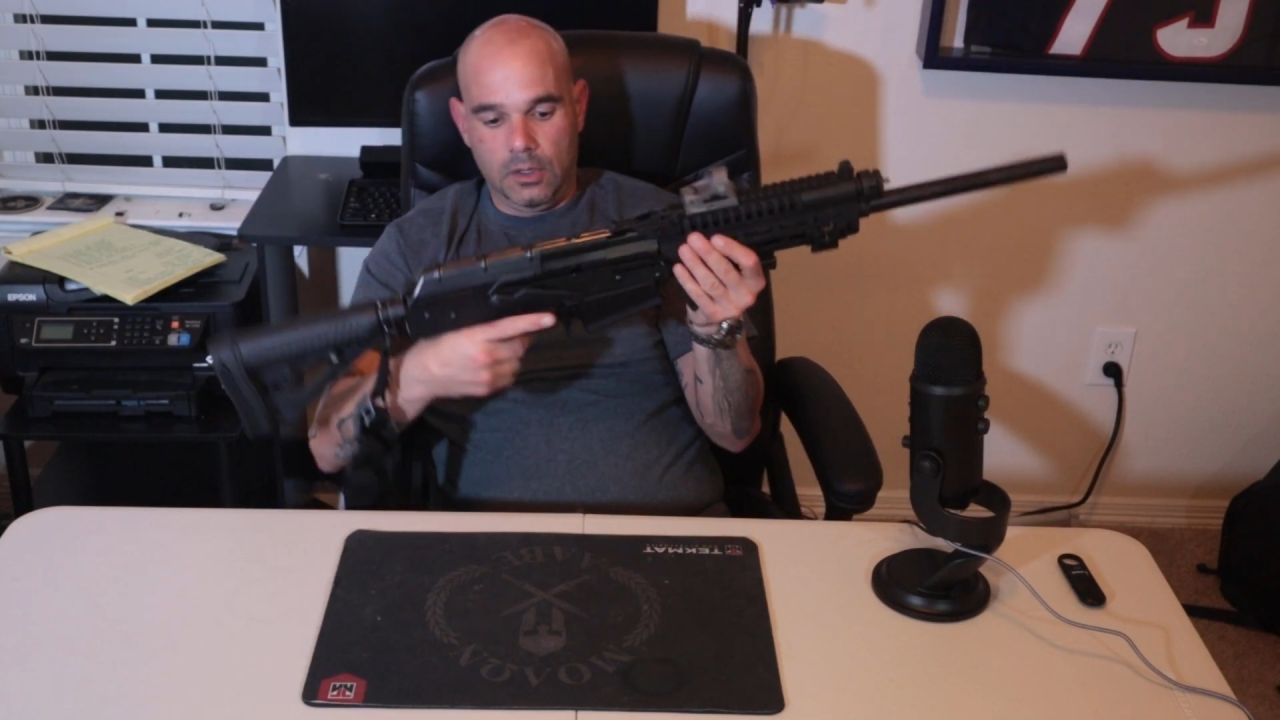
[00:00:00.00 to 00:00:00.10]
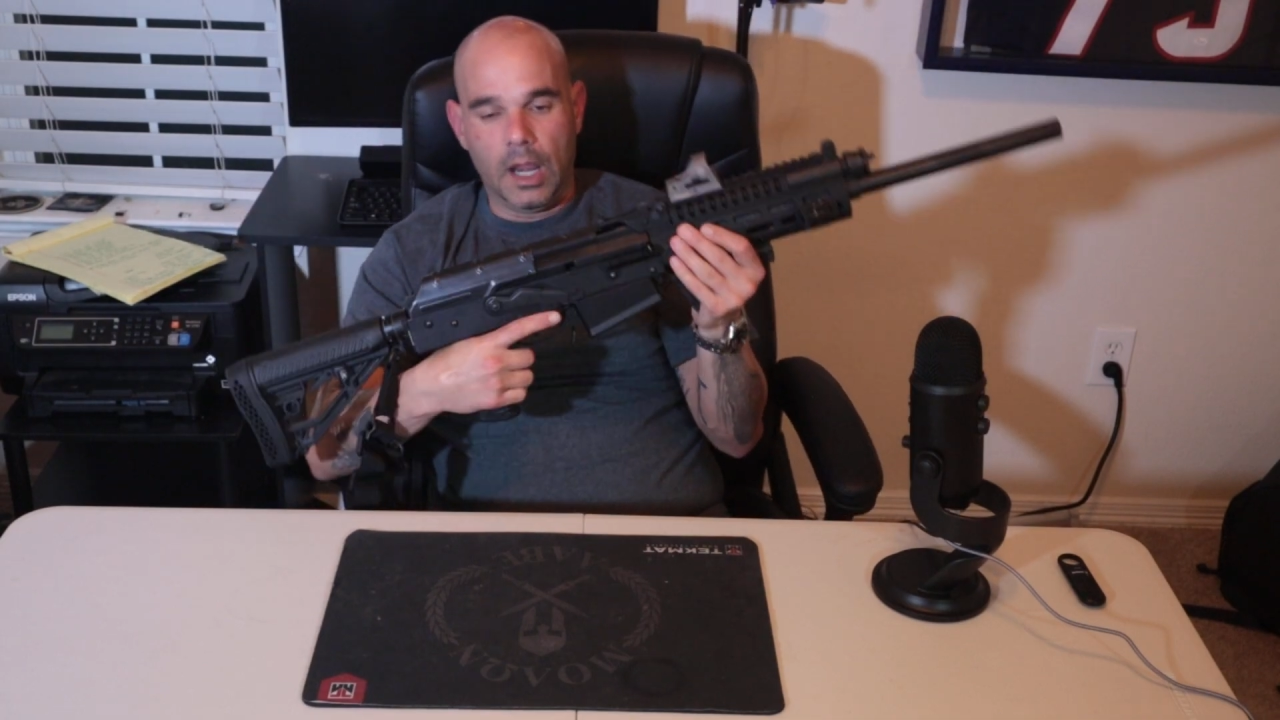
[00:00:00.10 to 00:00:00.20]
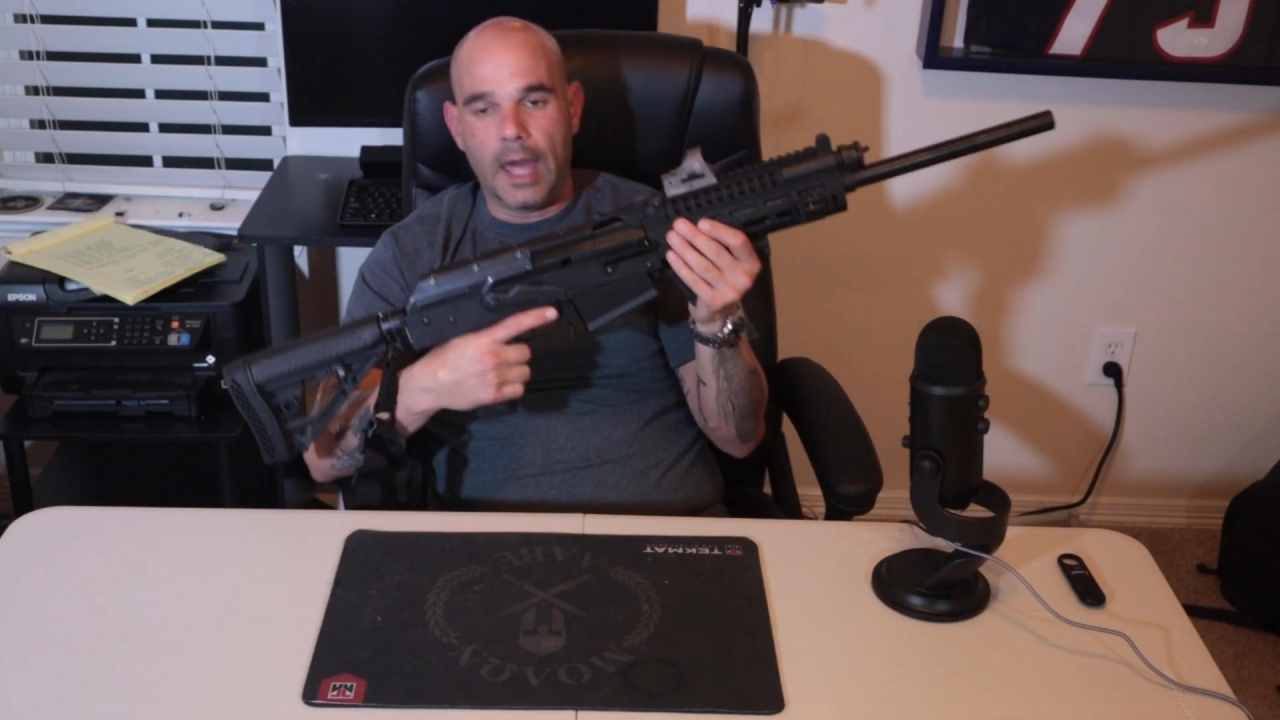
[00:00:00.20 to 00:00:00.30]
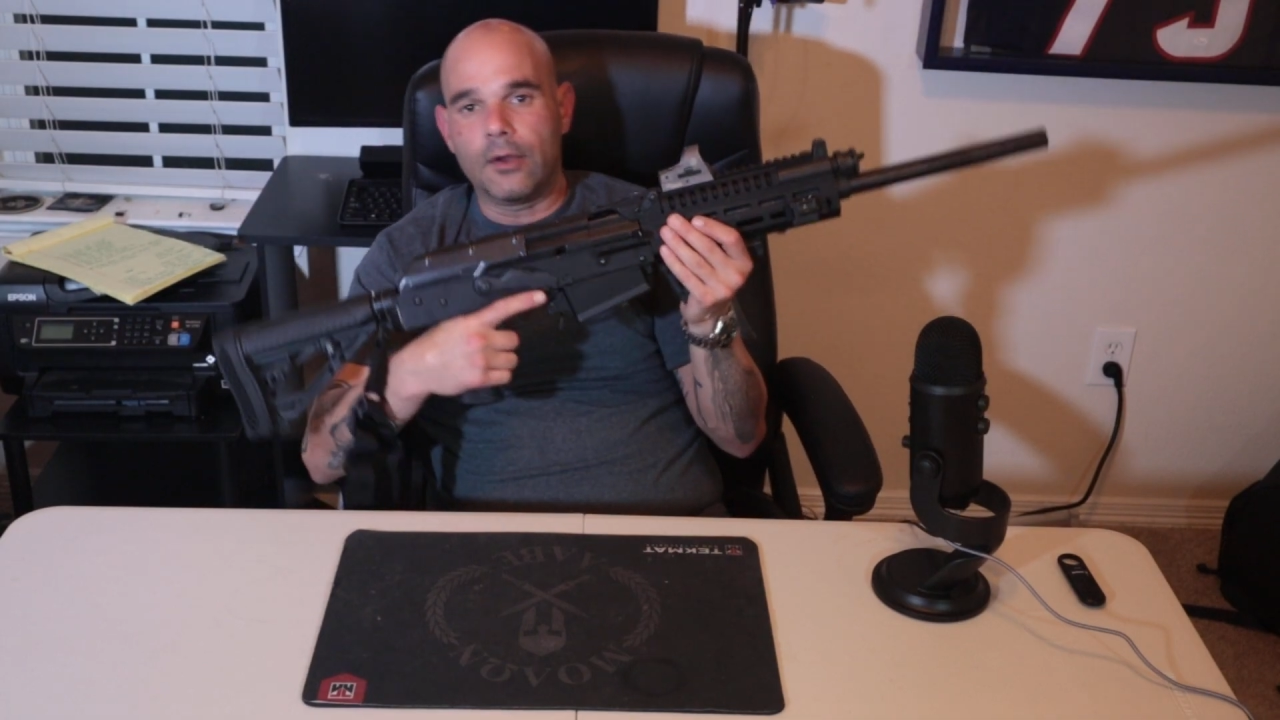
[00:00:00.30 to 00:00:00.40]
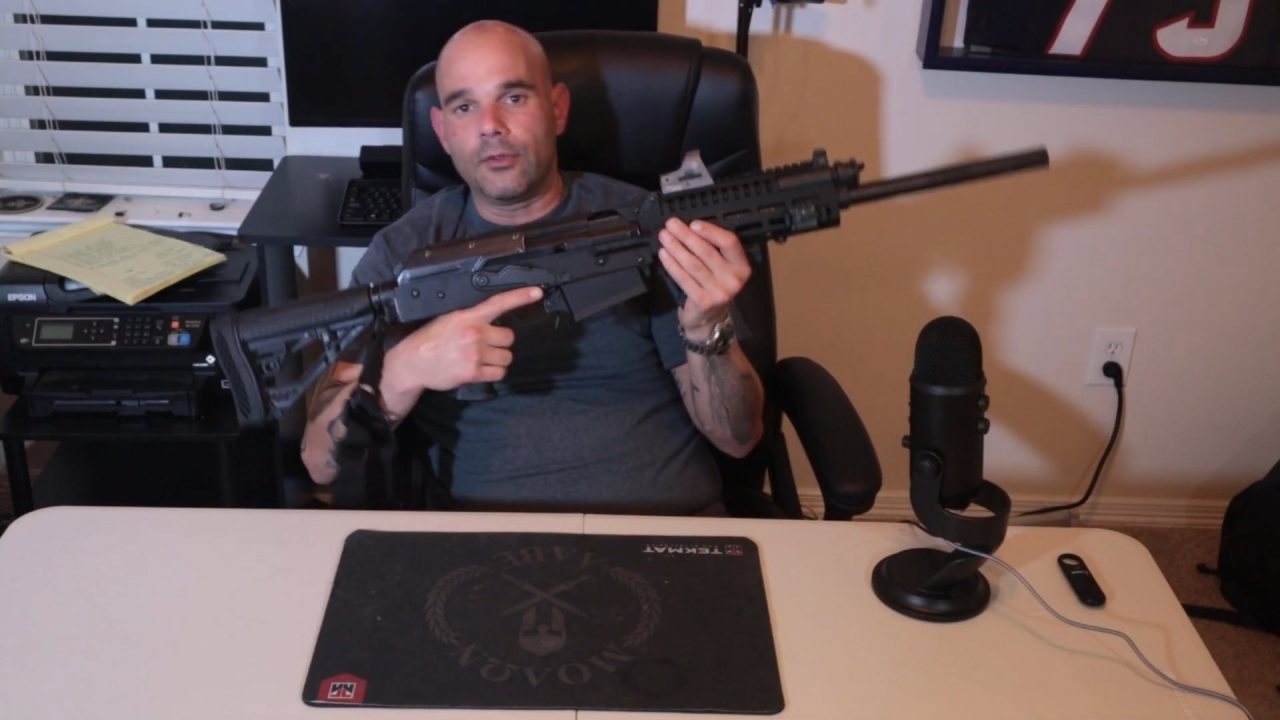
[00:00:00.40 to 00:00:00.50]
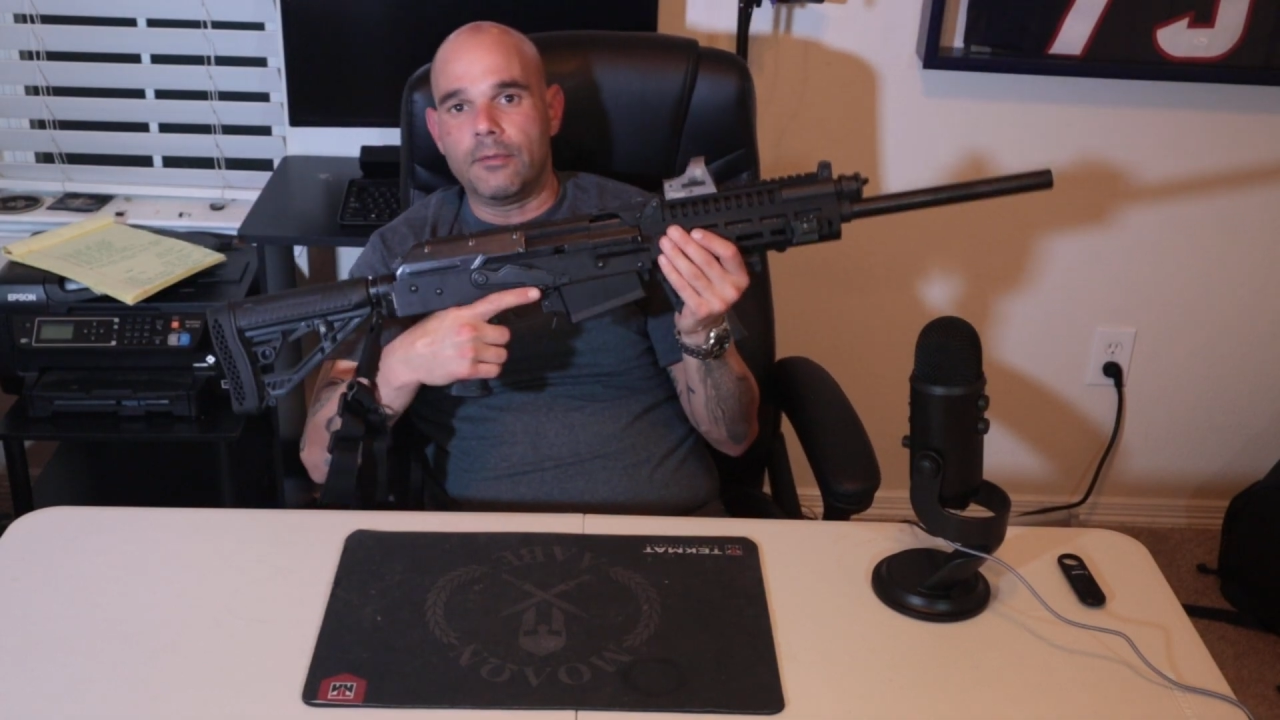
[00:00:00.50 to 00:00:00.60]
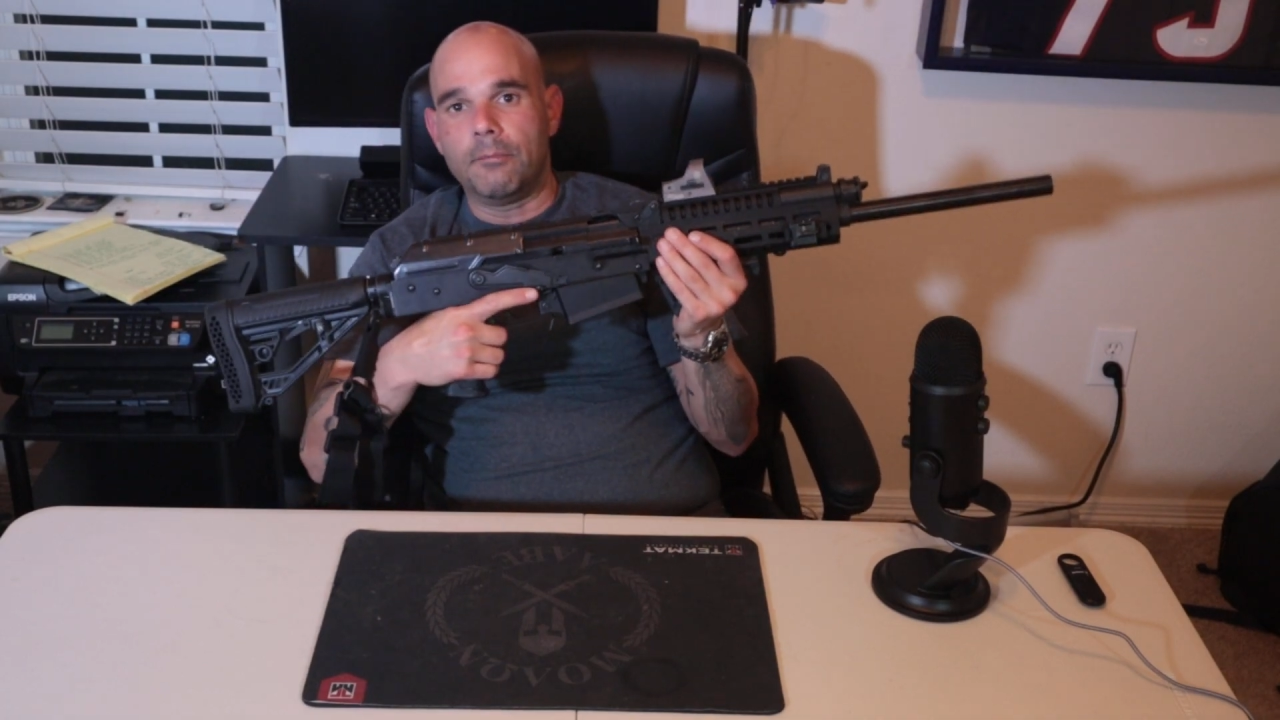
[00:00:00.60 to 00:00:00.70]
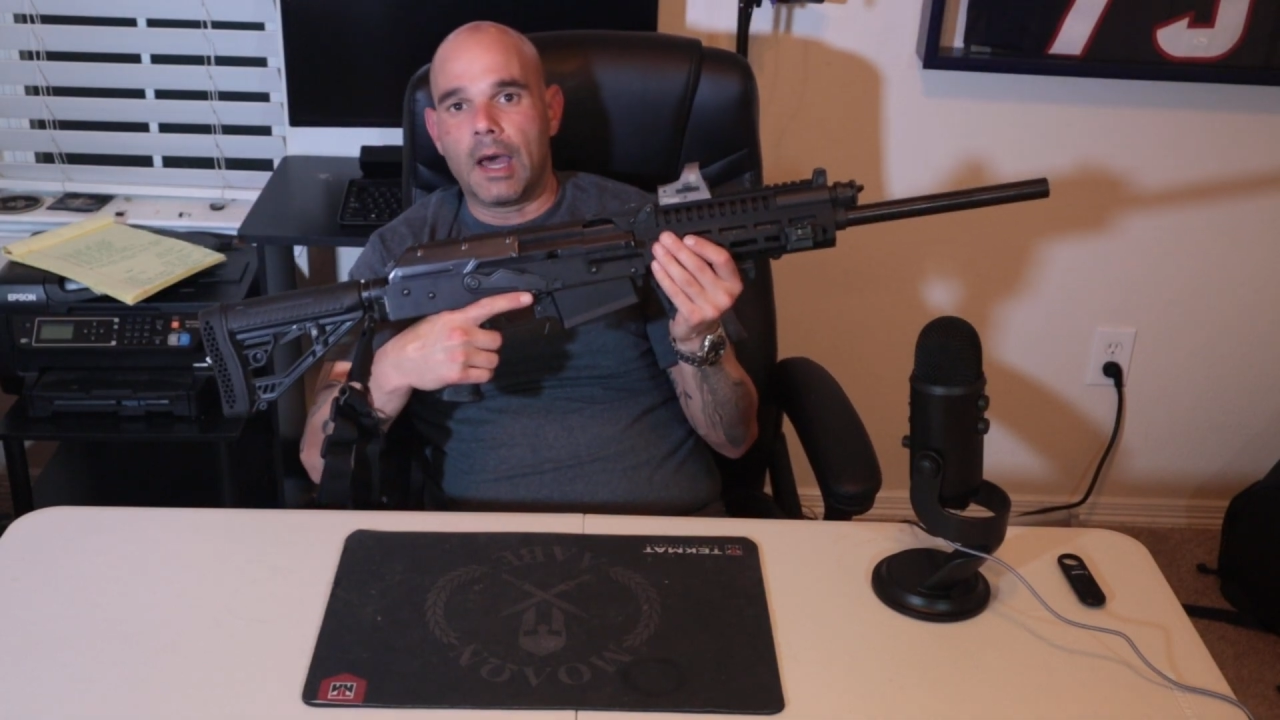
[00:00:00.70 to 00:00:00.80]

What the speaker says: lighter than